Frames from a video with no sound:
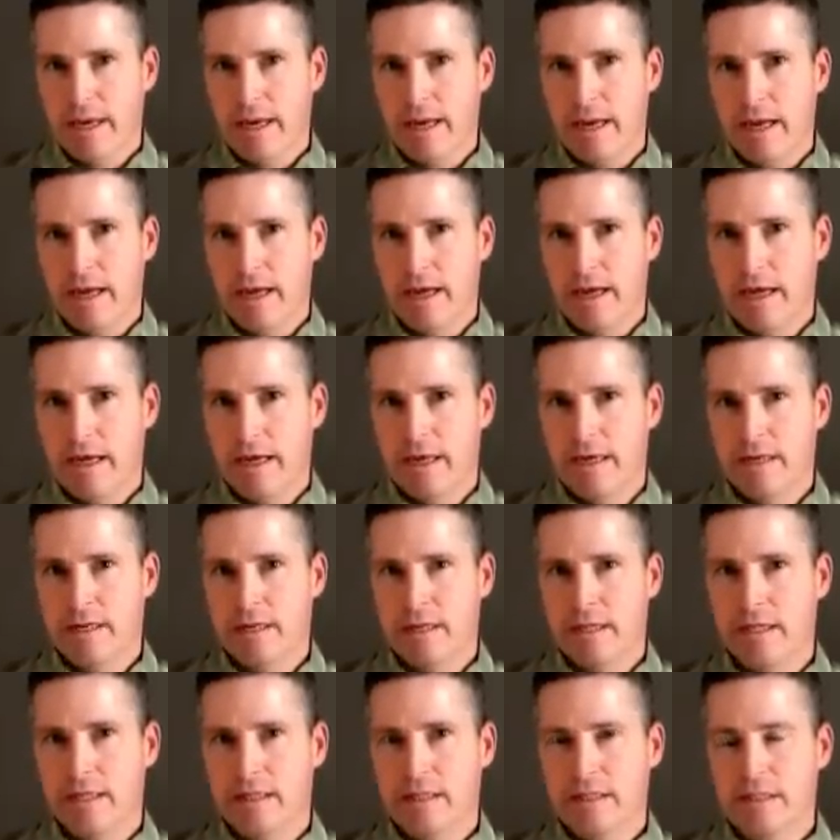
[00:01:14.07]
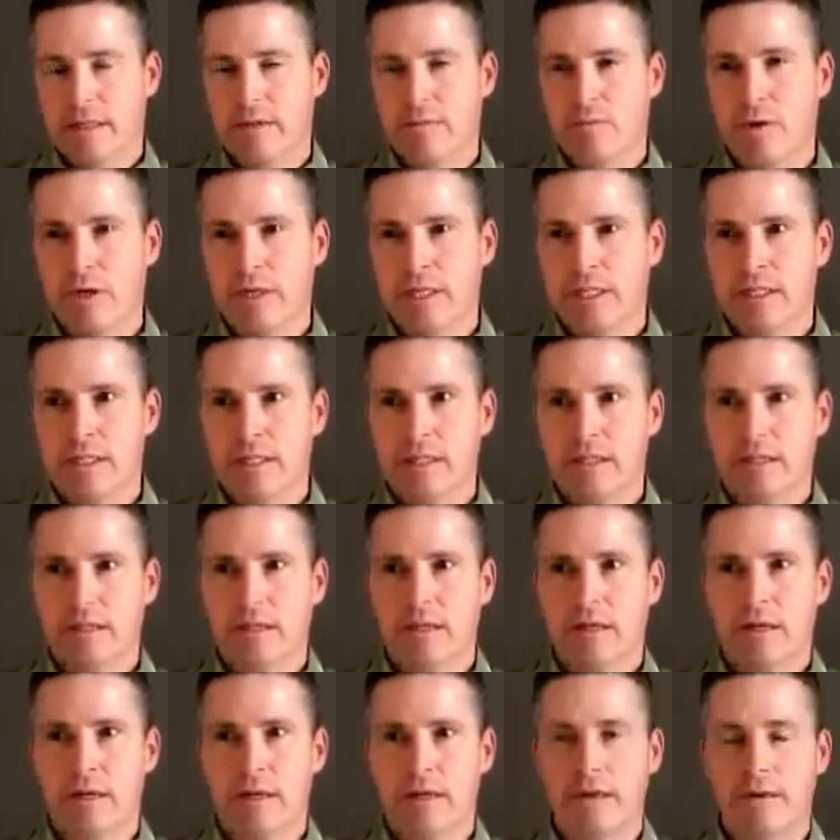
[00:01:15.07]
and in some ways
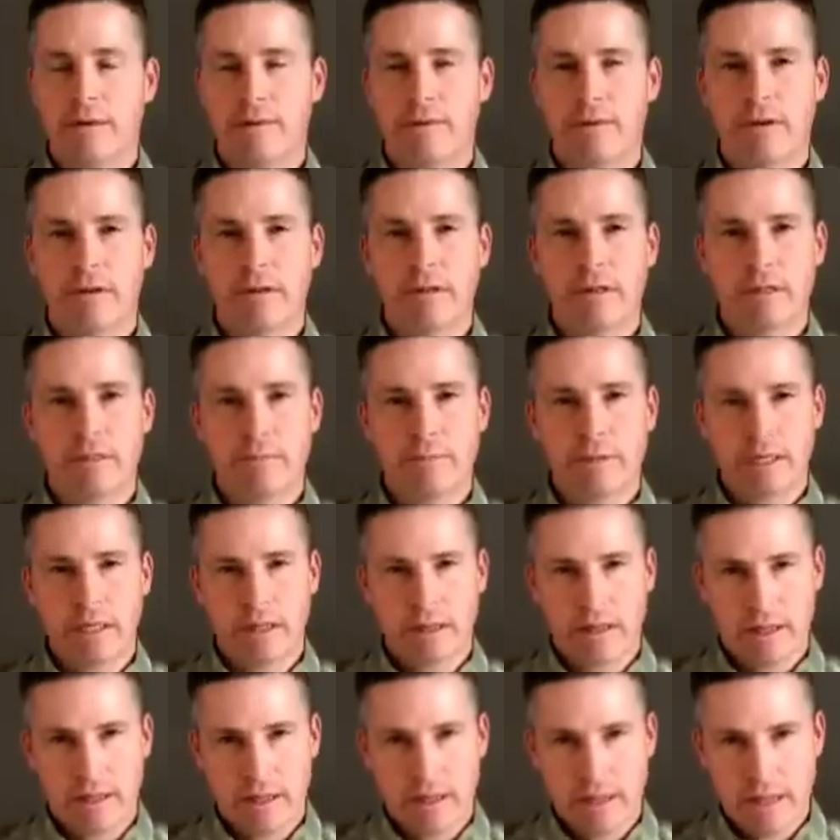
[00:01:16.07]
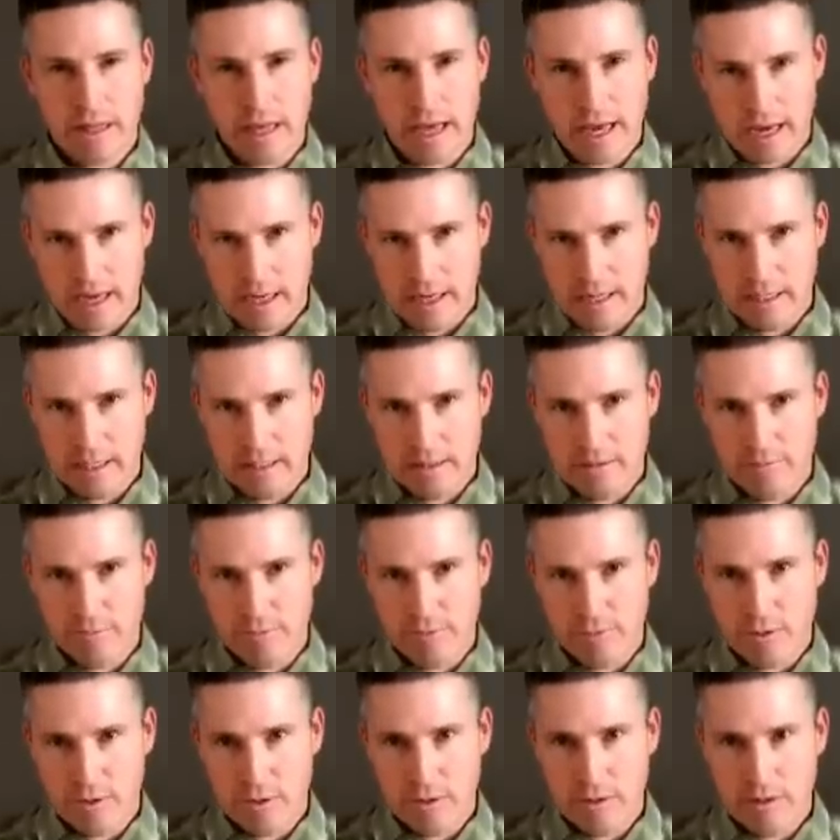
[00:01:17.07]
a little bit of thanks
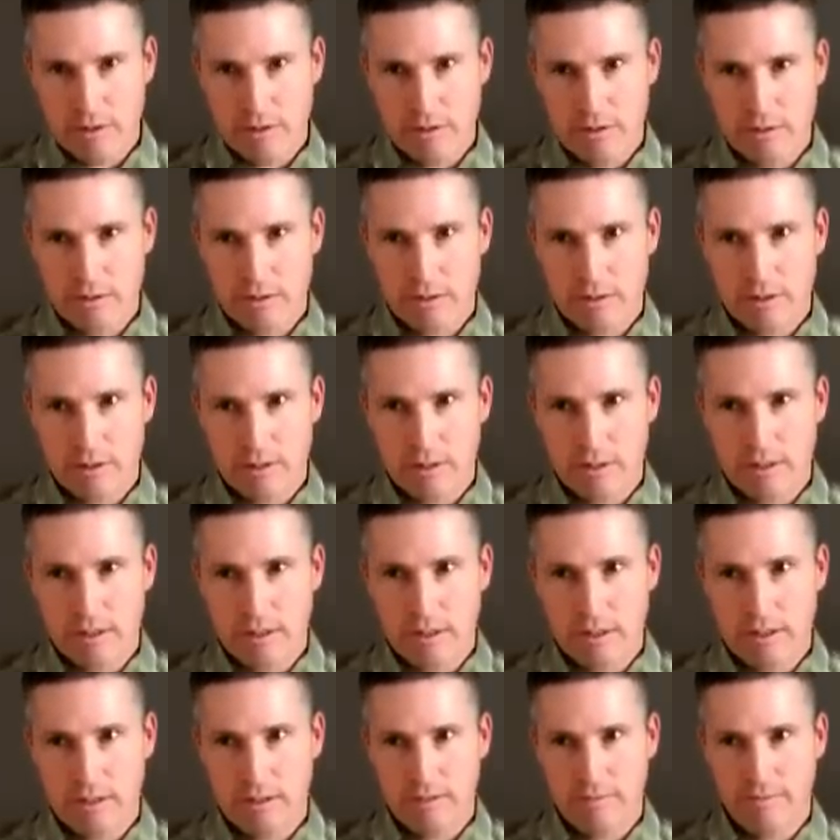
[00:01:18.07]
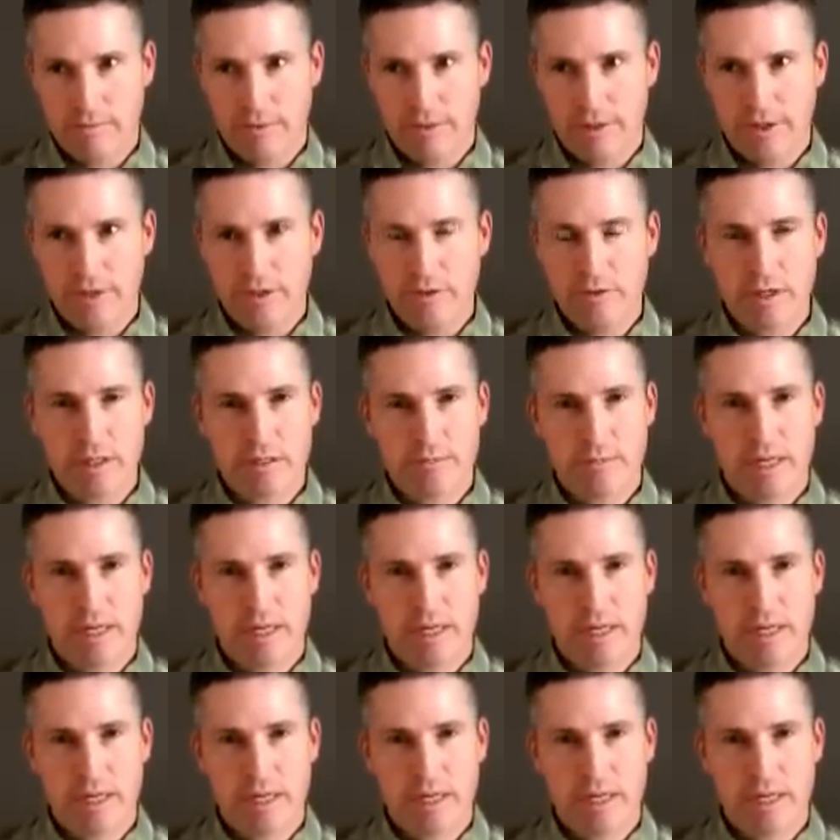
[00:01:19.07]
for the U.S.